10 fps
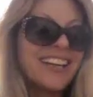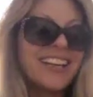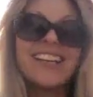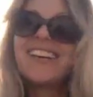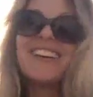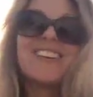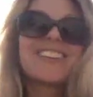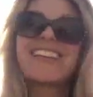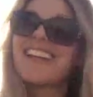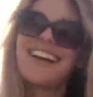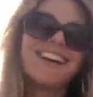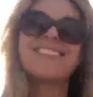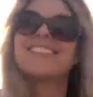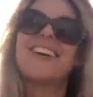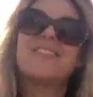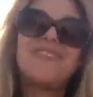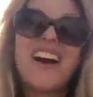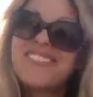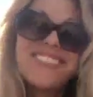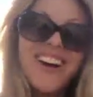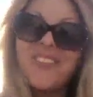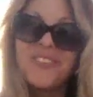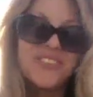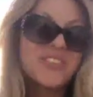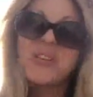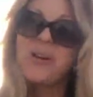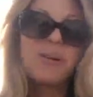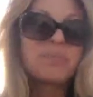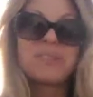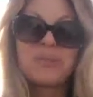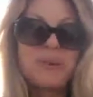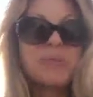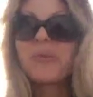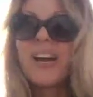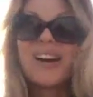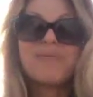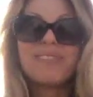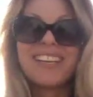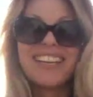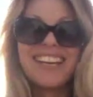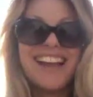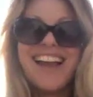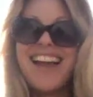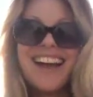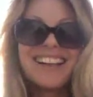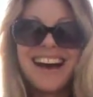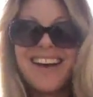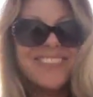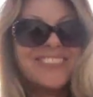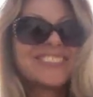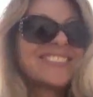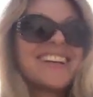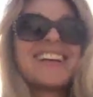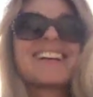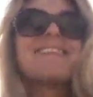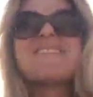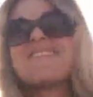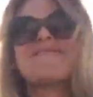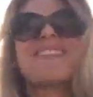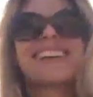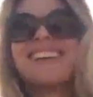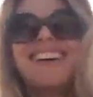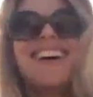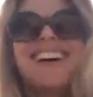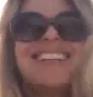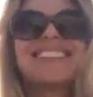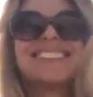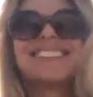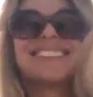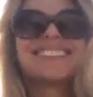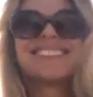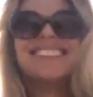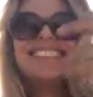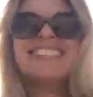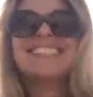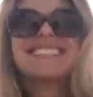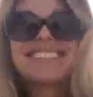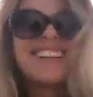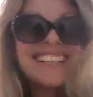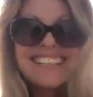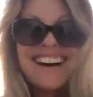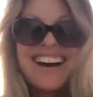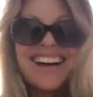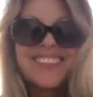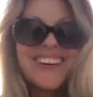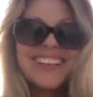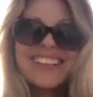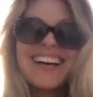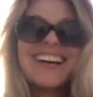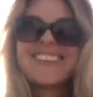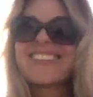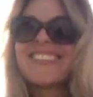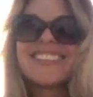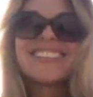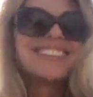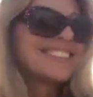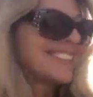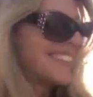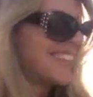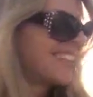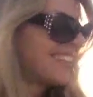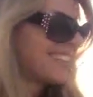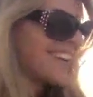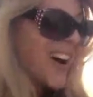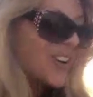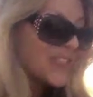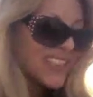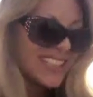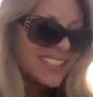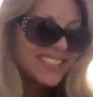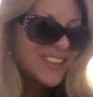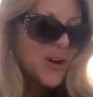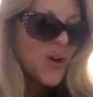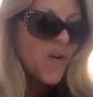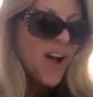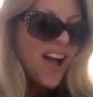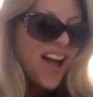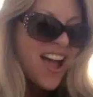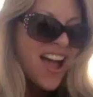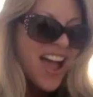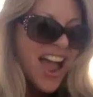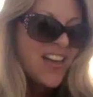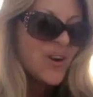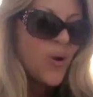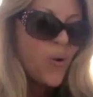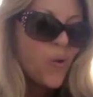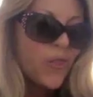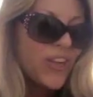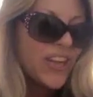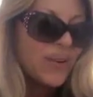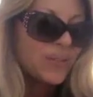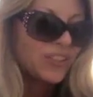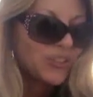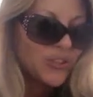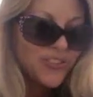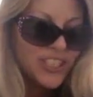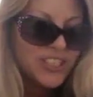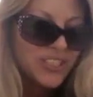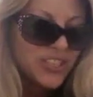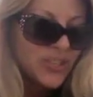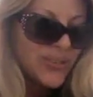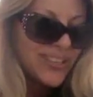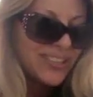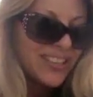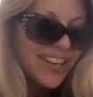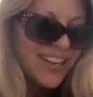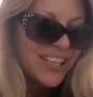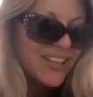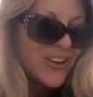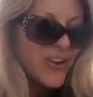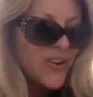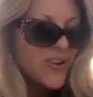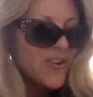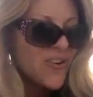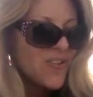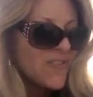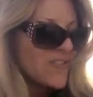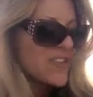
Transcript: then I also had five dolphins show up and swim around me. And I was just like, oh my God, this is like God right now, seeing these dolphins. So, and the whole thing with surfing too is you're,